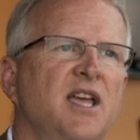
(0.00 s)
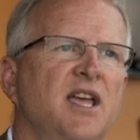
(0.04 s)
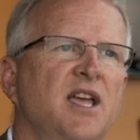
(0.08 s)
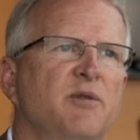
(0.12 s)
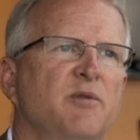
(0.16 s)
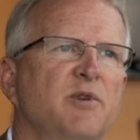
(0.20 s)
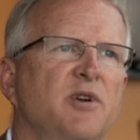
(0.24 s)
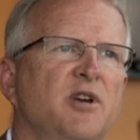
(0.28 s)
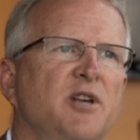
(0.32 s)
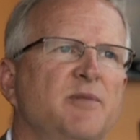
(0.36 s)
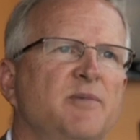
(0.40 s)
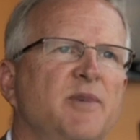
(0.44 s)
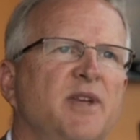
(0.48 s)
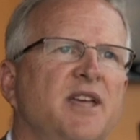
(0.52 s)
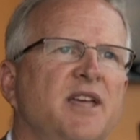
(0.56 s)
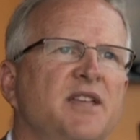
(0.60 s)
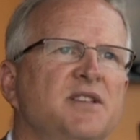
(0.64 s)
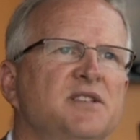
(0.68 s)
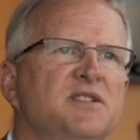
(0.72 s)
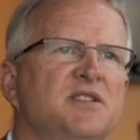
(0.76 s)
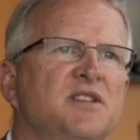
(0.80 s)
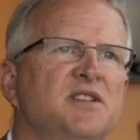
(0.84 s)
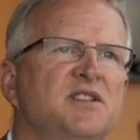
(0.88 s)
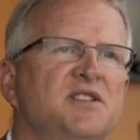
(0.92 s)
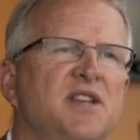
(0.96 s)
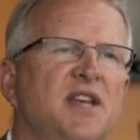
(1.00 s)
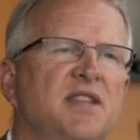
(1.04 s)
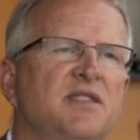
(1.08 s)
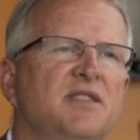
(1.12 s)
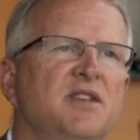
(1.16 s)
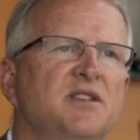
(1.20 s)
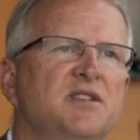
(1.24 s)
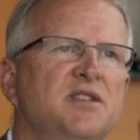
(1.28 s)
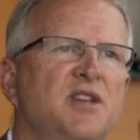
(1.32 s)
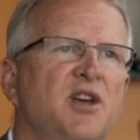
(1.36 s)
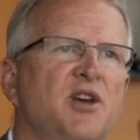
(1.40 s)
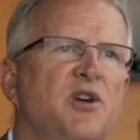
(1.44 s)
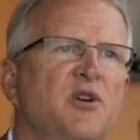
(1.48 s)
It really begins to set
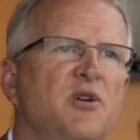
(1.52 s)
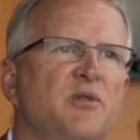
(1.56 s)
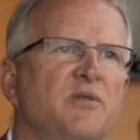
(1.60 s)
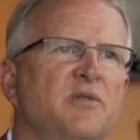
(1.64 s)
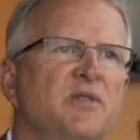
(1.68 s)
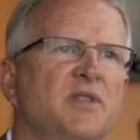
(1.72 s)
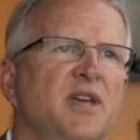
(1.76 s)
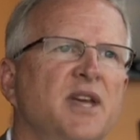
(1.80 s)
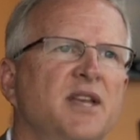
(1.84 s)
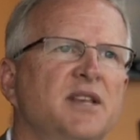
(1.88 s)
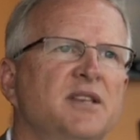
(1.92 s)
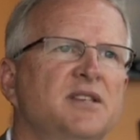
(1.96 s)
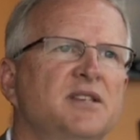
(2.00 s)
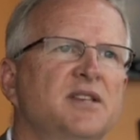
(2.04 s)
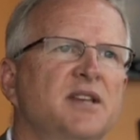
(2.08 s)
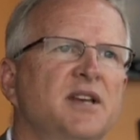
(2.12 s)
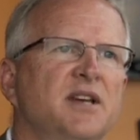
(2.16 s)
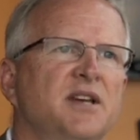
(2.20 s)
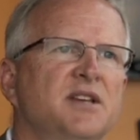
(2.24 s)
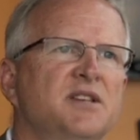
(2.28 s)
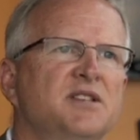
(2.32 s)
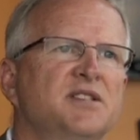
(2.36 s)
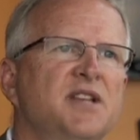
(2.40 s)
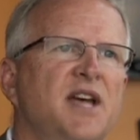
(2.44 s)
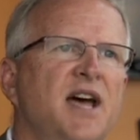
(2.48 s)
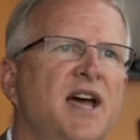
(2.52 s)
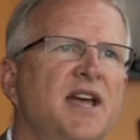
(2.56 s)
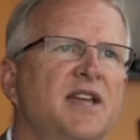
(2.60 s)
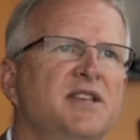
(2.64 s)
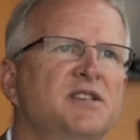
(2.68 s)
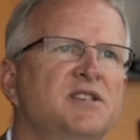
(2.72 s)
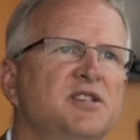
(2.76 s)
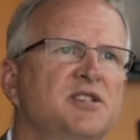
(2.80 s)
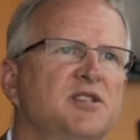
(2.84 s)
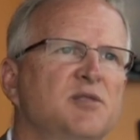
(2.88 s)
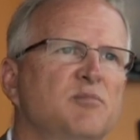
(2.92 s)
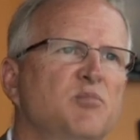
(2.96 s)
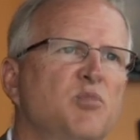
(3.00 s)
the tone that uh,
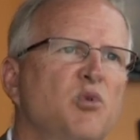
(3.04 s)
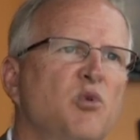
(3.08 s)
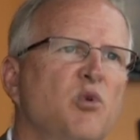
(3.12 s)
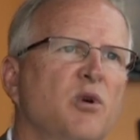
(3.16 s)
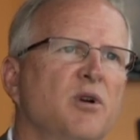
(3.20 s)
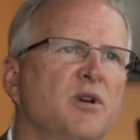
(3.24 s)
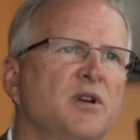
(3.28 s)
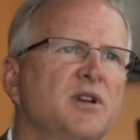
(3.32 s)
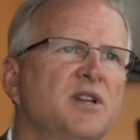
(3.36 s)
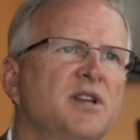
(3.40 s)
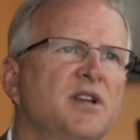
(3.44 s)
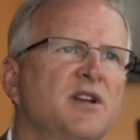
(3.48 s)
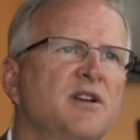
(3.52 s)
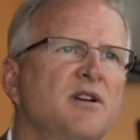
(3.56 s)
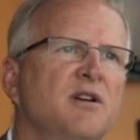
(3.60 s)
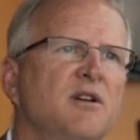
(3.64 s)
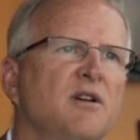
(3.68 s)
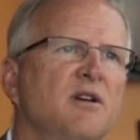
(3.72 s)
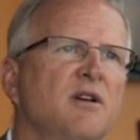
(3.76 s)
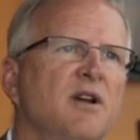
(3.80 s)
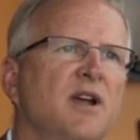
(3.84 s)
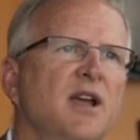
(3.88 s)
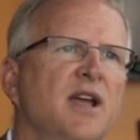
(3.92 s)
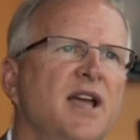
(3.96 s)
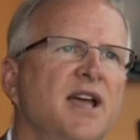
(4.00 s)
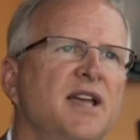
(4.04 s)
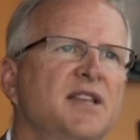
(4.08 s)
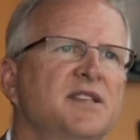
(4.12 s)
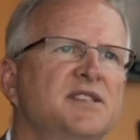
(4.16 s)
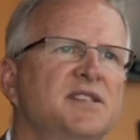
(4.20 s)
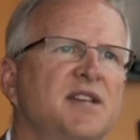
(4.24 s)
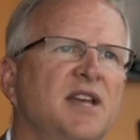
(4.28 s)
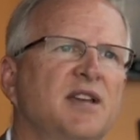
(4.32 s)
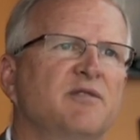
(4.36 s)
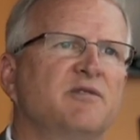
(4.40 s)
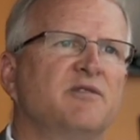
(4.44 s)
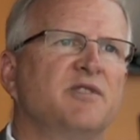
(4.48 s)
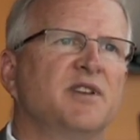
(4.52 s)
science is important here at
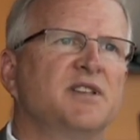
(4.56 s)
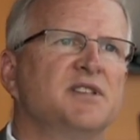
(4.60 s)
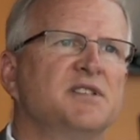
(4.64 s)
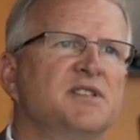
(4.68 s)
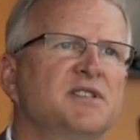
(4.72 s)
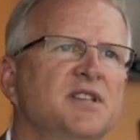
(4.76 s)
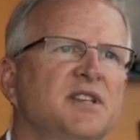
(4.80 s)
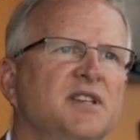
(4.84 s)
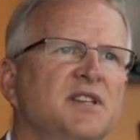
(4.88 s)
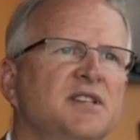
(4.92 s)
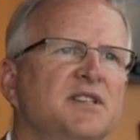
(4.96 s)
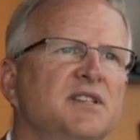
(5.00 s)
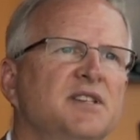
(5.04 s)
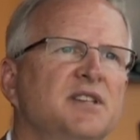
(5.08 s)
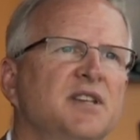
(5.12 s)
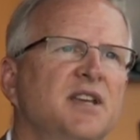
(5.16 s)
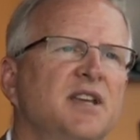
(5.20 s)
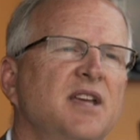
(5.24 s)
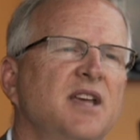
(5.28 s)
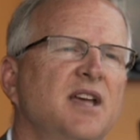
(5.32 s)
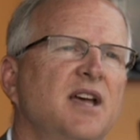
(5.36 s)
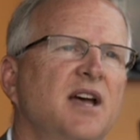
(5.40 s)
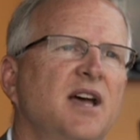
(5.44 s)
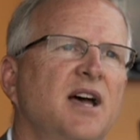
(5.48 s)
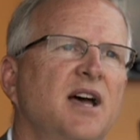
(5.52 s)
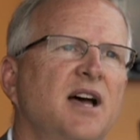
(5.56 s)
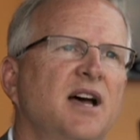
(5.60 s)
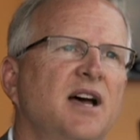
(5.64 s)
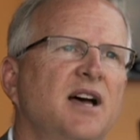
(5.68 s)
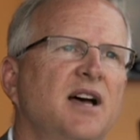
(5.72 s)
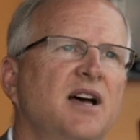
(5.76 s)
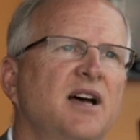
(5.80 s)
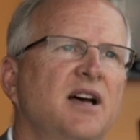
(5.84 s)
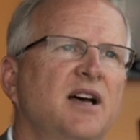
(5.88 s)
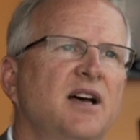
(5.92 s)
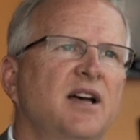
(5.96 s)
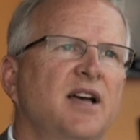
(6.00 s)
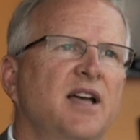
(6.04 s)
Saint Vincent, uh,
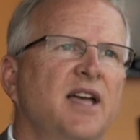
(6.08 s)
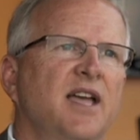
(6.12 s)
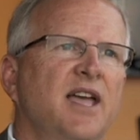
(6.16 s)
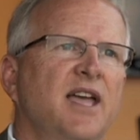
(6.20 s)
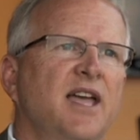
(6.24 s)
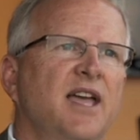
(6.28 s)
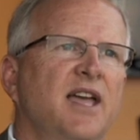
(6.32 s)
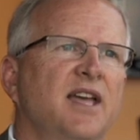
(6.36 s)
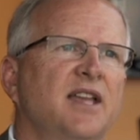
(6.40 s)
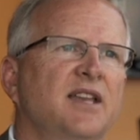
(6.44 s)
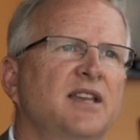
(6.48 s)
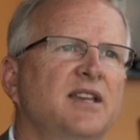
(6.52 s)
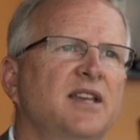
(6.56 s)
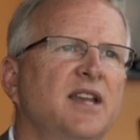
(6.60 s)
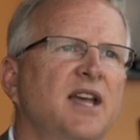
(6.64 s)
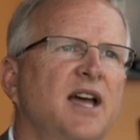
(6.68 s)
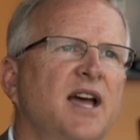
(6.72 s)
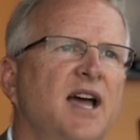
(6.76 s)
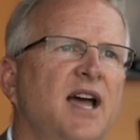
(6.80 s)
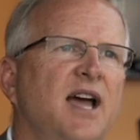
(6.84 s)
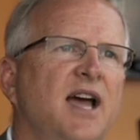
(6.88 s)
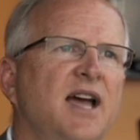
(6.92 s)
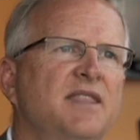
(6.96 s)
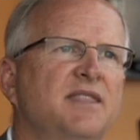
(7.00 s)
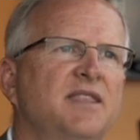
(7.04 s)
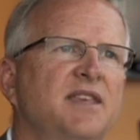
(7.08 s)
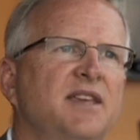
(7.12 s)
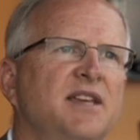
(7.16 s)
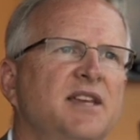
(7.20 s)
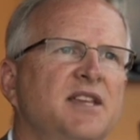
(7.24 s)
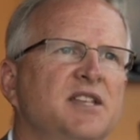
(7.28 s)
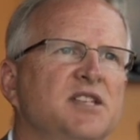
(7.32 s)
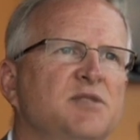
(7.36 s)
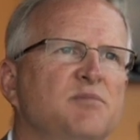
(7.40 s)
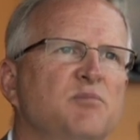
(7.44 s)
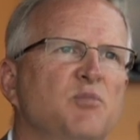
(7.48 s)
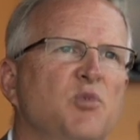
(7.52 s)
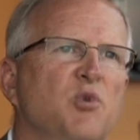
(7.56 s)
and I think
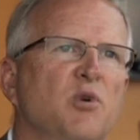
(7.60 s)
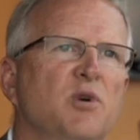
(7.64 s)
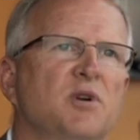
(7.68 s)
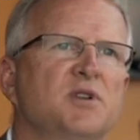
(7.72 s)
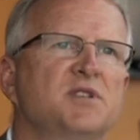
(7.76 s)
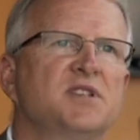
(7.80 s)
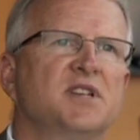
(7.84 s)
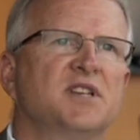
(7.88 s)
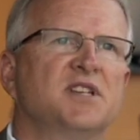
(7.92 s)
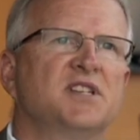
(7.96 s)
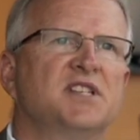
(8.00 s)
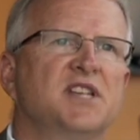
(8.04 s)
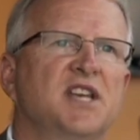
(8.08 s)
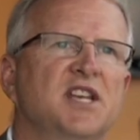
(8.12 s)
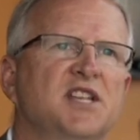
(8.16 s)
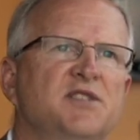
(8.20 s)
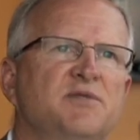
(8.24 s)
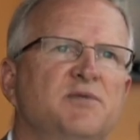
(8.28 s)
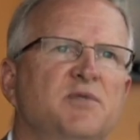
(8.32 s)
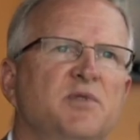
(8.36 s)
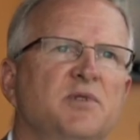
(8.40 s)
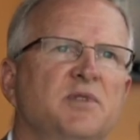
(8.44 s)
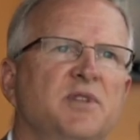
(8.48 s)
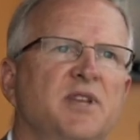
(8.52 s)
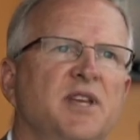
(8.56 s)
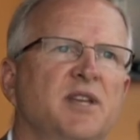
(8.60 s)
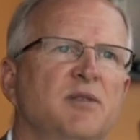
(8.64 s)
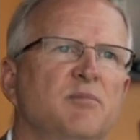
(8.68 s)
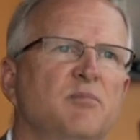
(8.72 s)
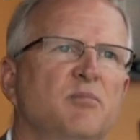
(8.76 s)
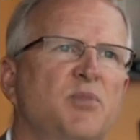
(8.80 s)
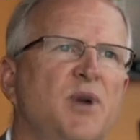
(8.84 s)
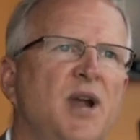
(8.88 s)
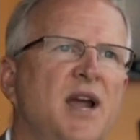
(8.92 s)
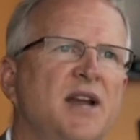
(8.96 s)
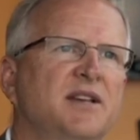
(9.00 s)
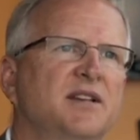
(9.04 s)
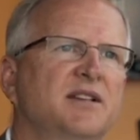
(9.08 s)
it's more successful than
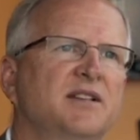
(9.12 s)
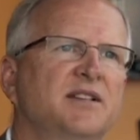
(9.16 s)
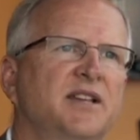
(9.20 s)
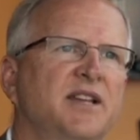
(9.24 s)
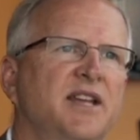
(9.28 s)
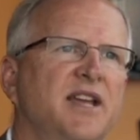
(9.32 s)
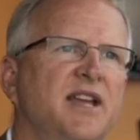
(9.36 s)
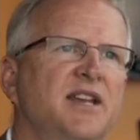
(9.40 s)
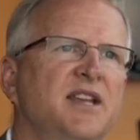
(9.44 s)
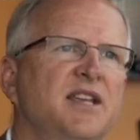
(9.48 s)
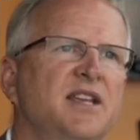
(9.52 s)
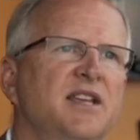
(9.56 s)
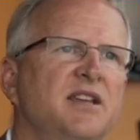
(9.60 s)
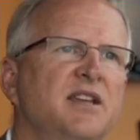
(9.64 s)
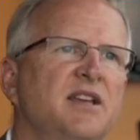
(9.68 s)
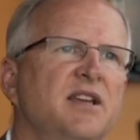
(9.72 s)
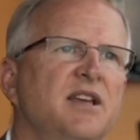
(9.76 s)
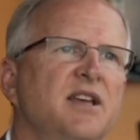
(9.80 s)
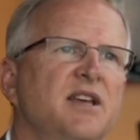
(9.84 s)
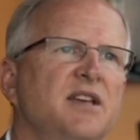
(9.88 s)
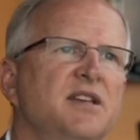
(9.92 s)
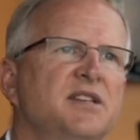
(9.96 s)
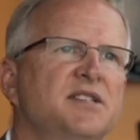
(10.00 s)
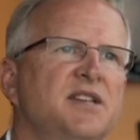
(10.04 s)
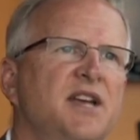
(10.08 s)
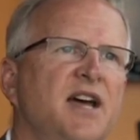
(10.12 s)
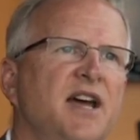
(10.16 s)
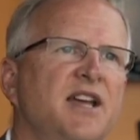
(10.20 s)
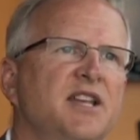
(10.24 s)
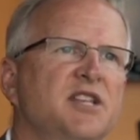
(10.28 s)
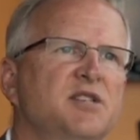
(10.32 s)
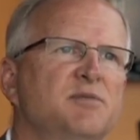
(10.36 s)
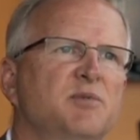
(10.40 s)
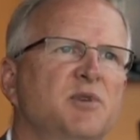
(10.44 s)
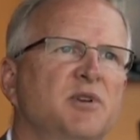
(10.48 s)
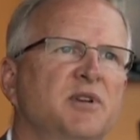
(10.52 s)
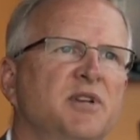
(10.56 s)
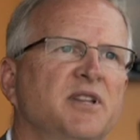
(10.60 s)
practically any
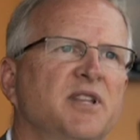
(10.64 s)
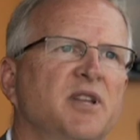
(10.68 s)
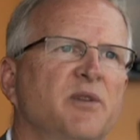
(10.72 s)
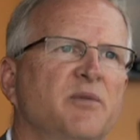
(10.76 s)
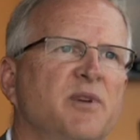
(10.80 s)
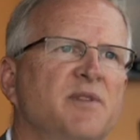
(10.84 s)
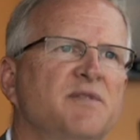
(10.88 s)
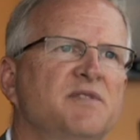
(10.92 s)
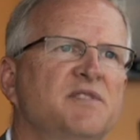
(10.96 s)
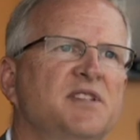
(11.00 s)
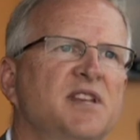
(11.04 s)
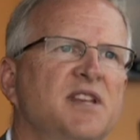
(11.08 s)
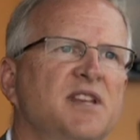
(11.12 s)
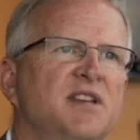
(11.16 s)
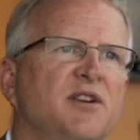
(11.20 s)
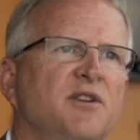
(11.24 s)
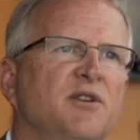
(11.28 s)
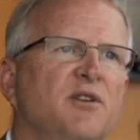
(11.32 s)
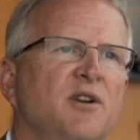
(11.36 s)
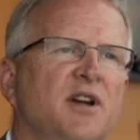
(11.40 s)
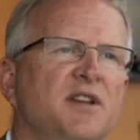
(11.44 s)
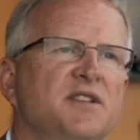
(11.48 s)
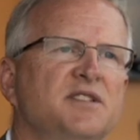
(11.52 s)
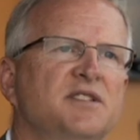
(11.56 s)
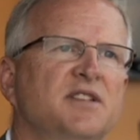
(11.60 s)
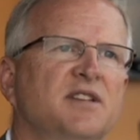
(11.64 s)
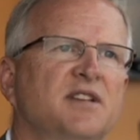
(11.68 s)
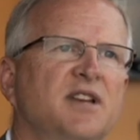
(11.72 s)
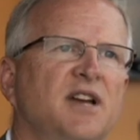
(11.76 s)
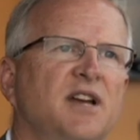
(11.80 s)
science building that we've seen across the